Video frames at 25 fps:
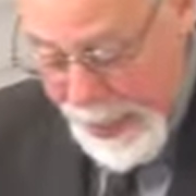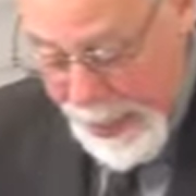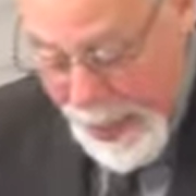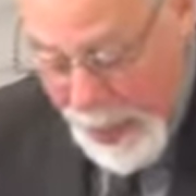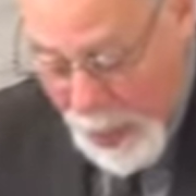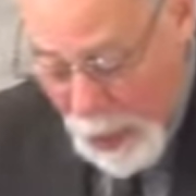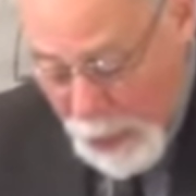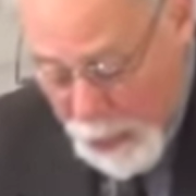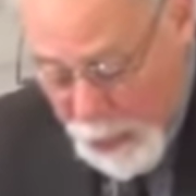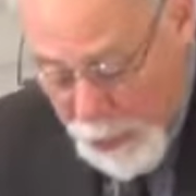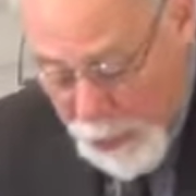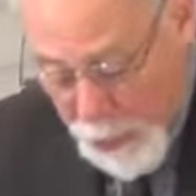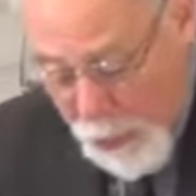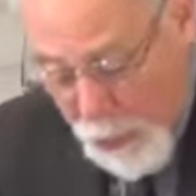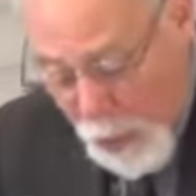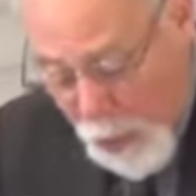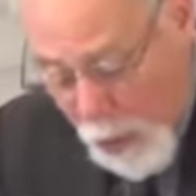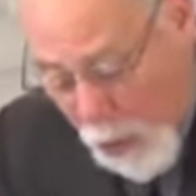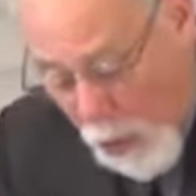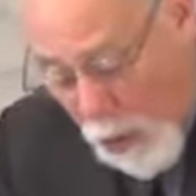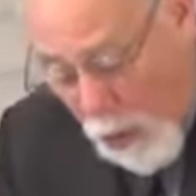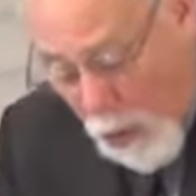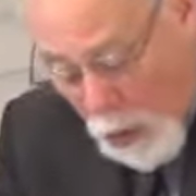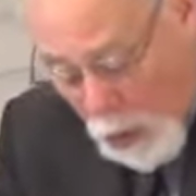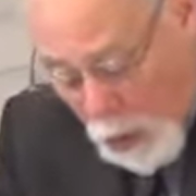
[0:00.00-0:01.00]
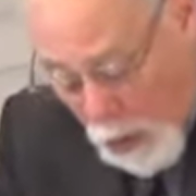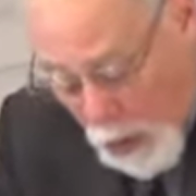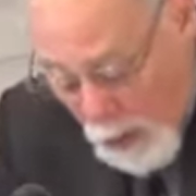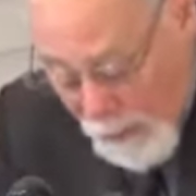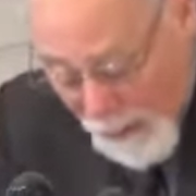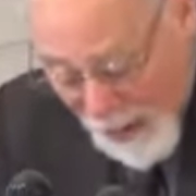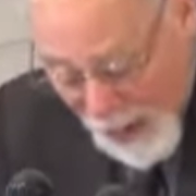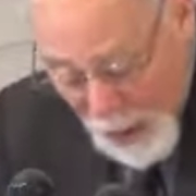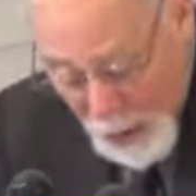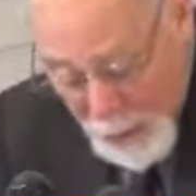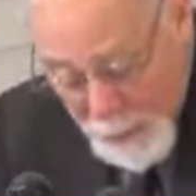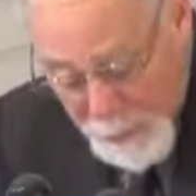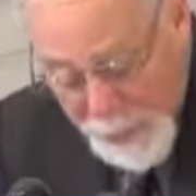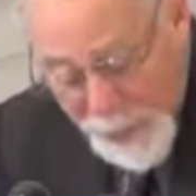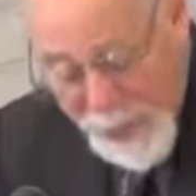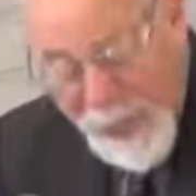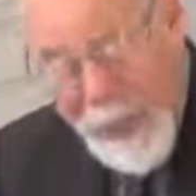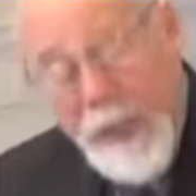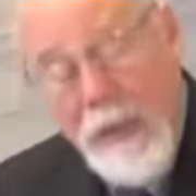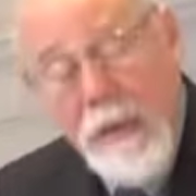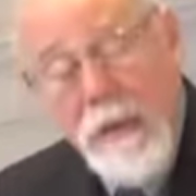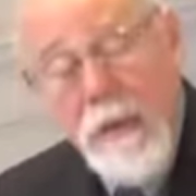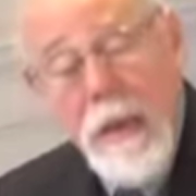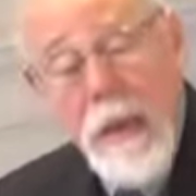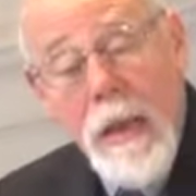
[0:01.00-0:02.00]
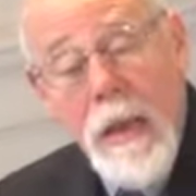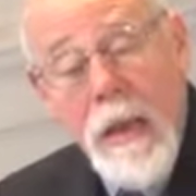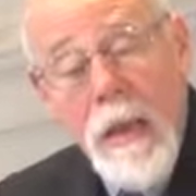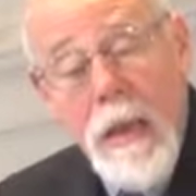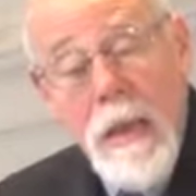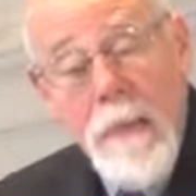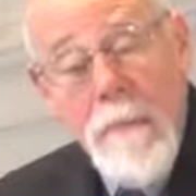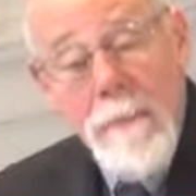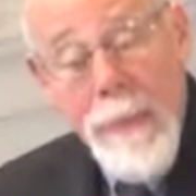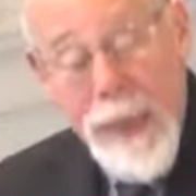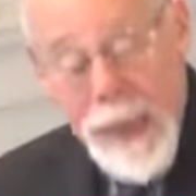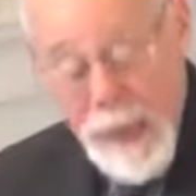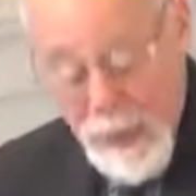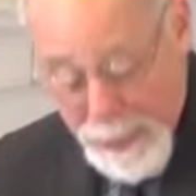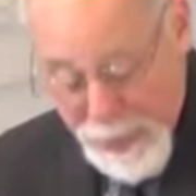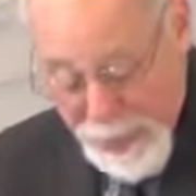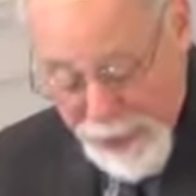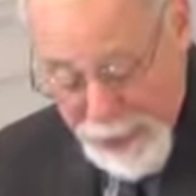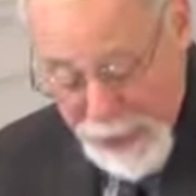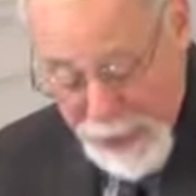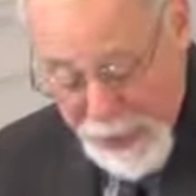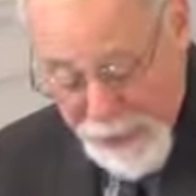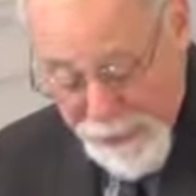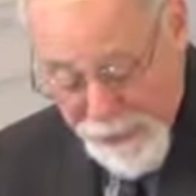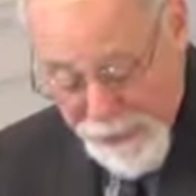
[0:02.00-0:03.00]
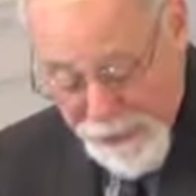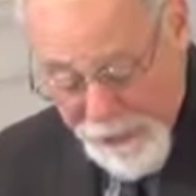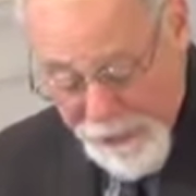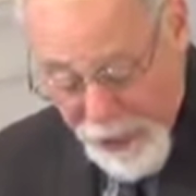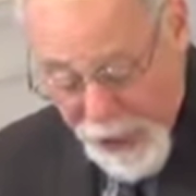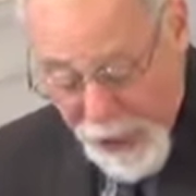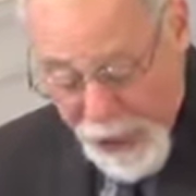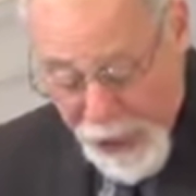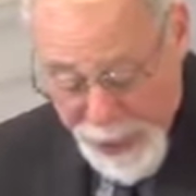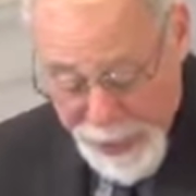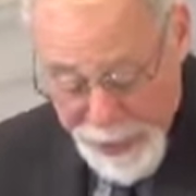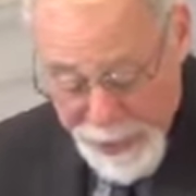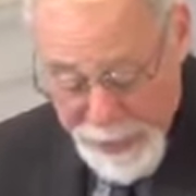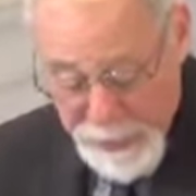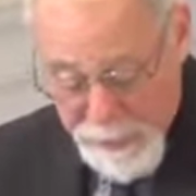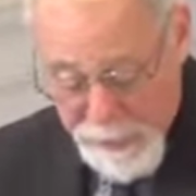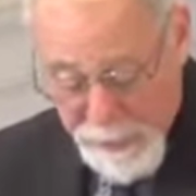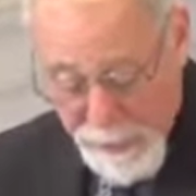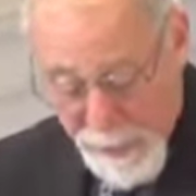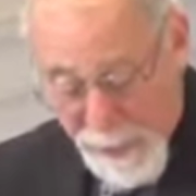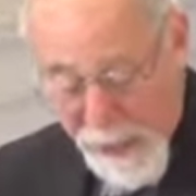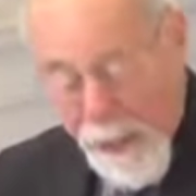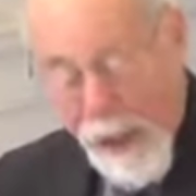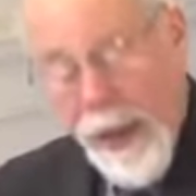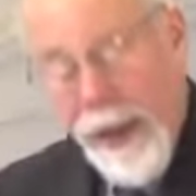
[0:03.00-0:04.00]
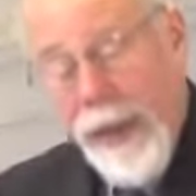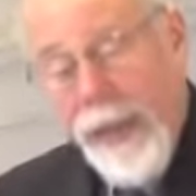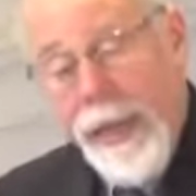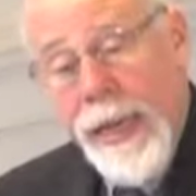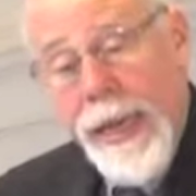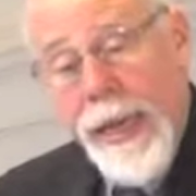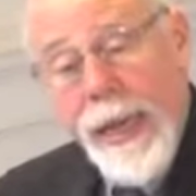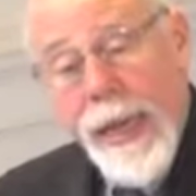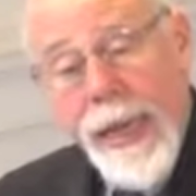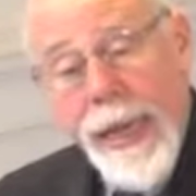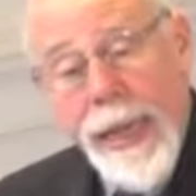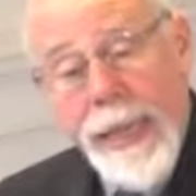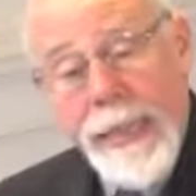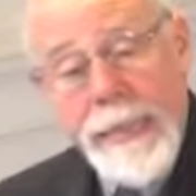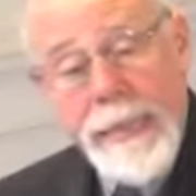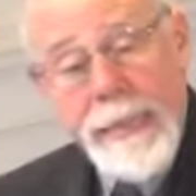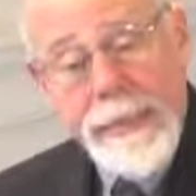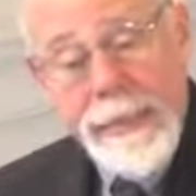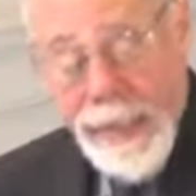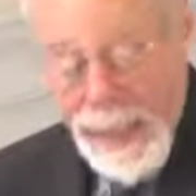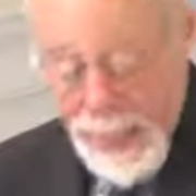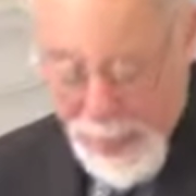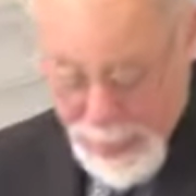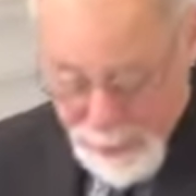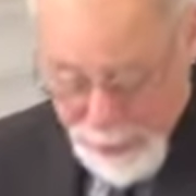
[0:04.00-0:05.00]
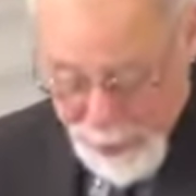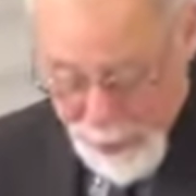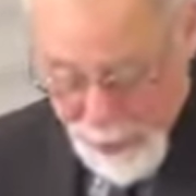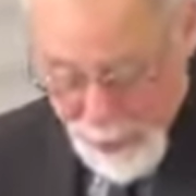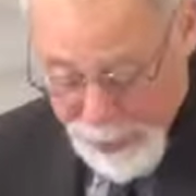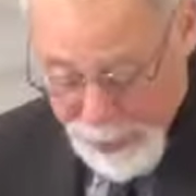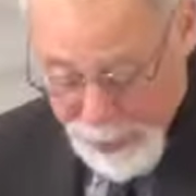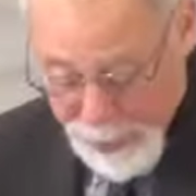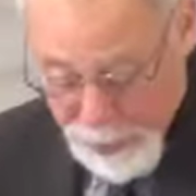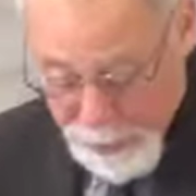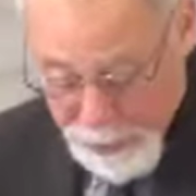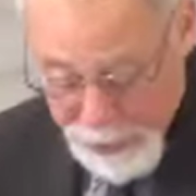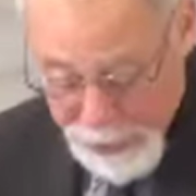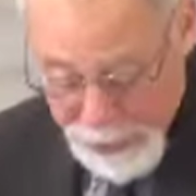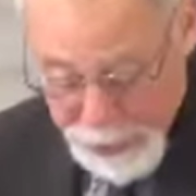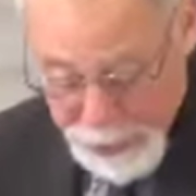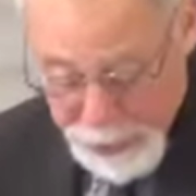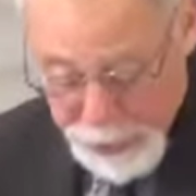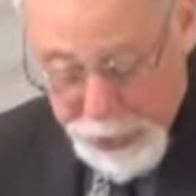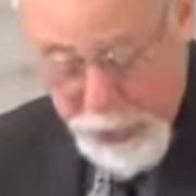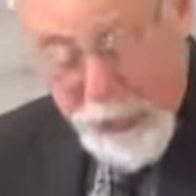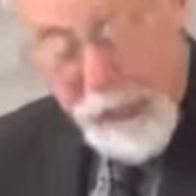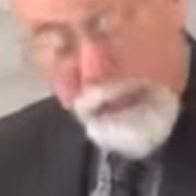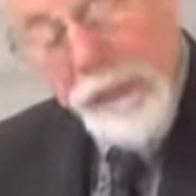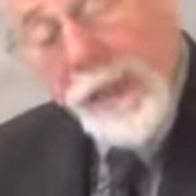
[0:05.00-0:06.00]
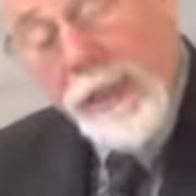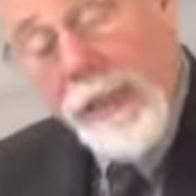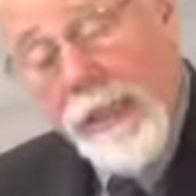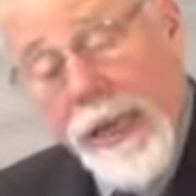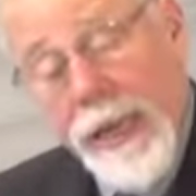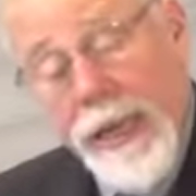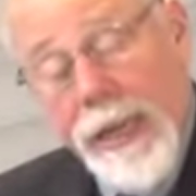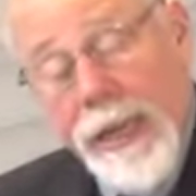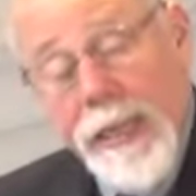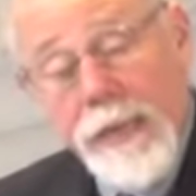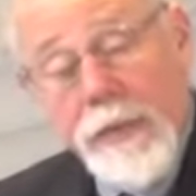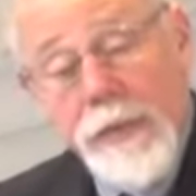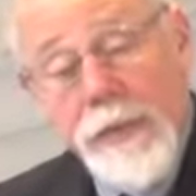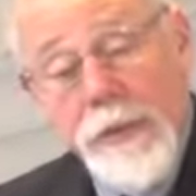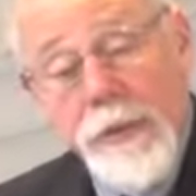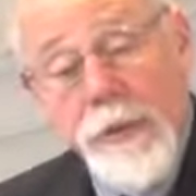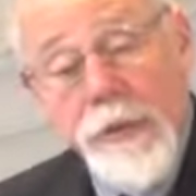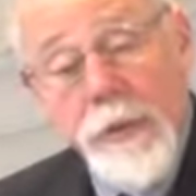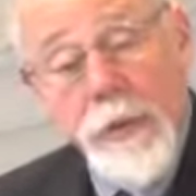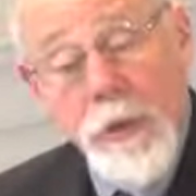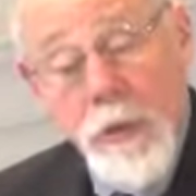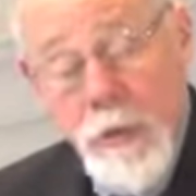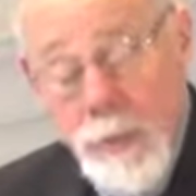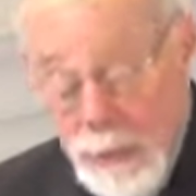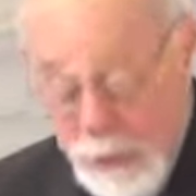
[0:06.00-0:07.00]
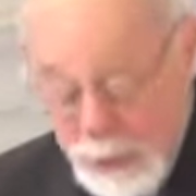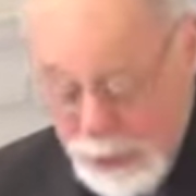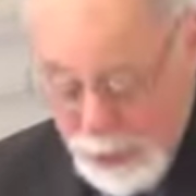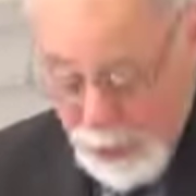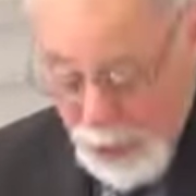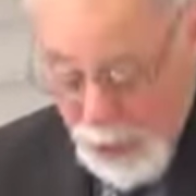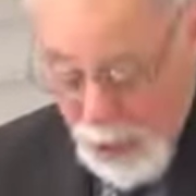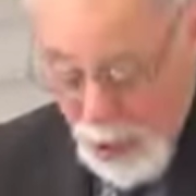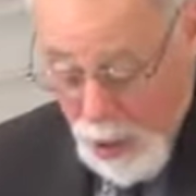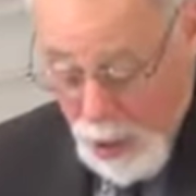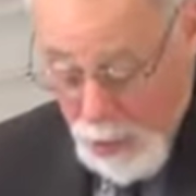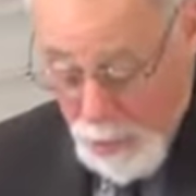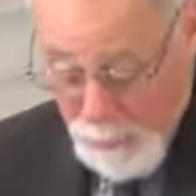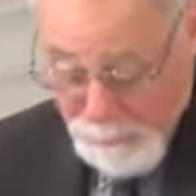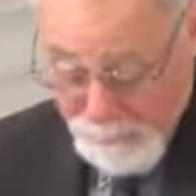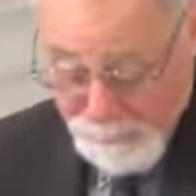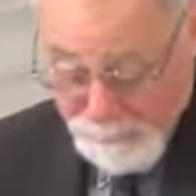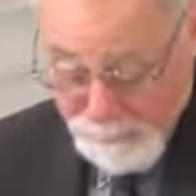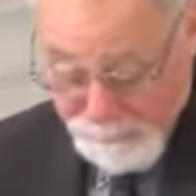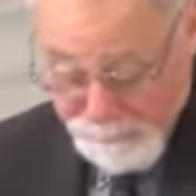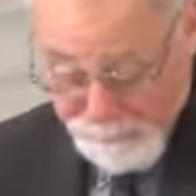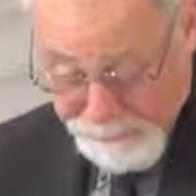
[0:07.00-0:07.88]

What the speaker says: how the core of our being may be defined by examining the research relating to the human genome.